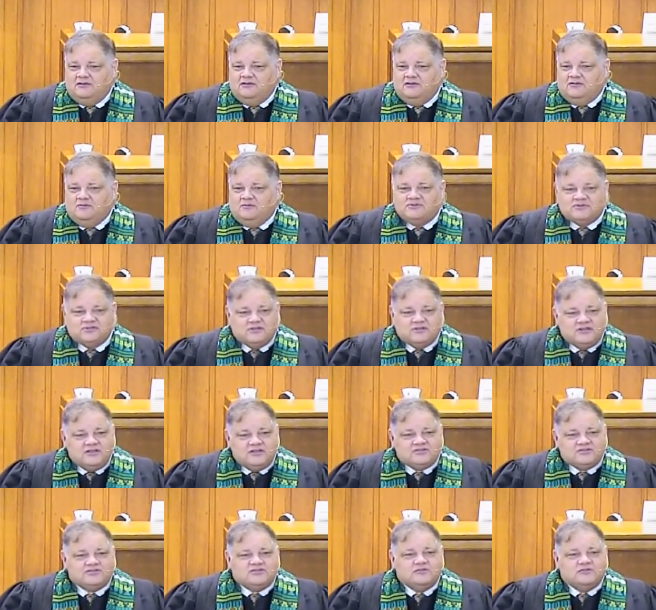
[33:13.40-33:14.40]
which
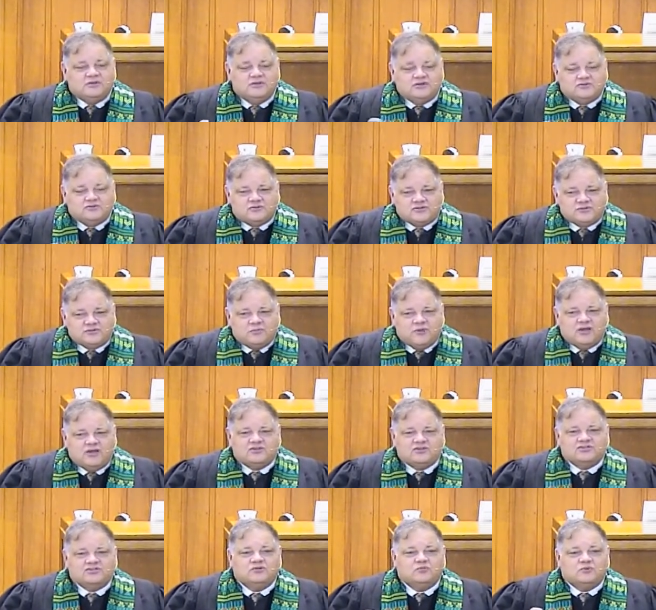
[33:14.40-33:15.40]
leads to
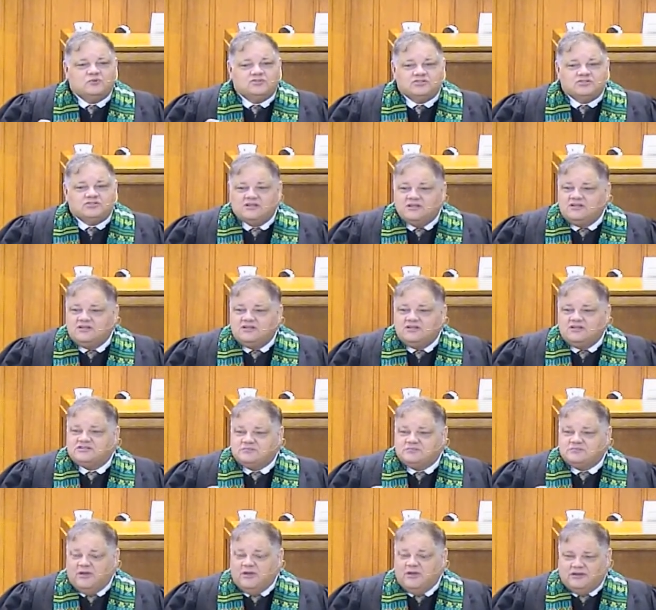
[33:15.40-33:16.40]
introspection, which leads us
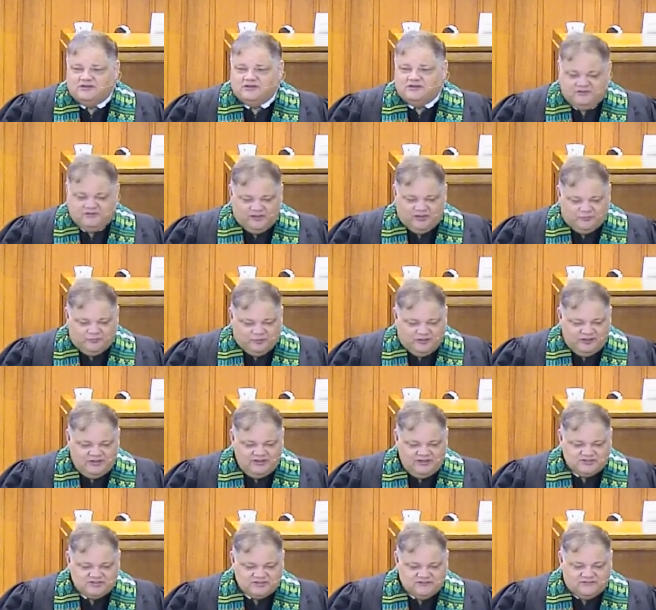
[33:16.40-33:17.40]
back to that
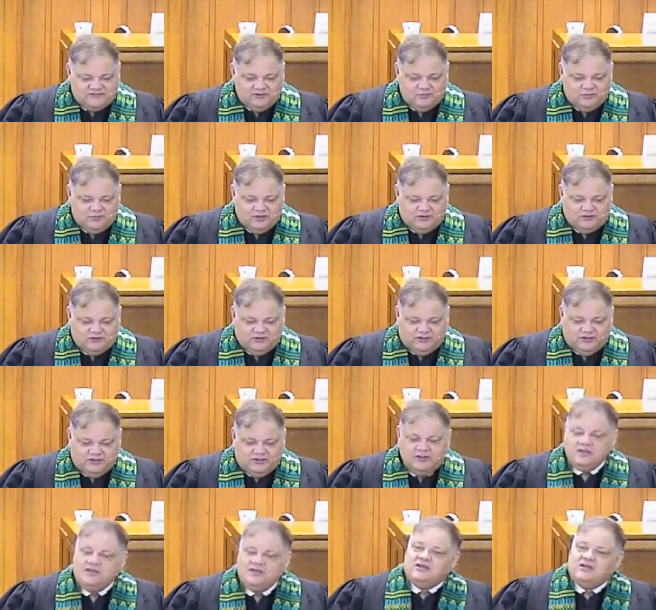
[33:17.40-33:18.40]
place of humility
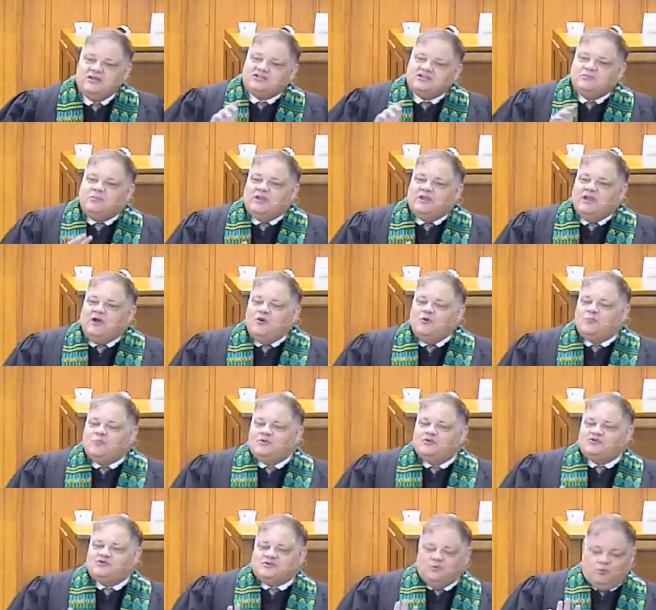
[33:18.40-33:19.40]
to be
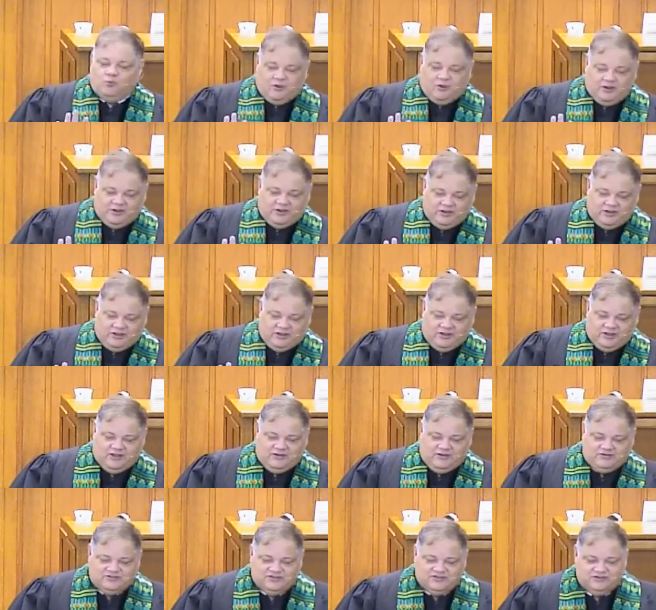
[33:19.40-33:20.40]
open to what
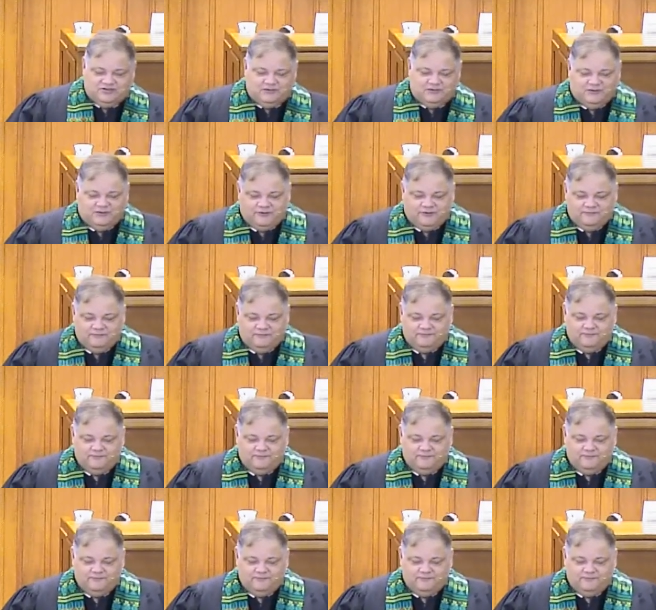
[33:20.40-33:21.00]
God is doing.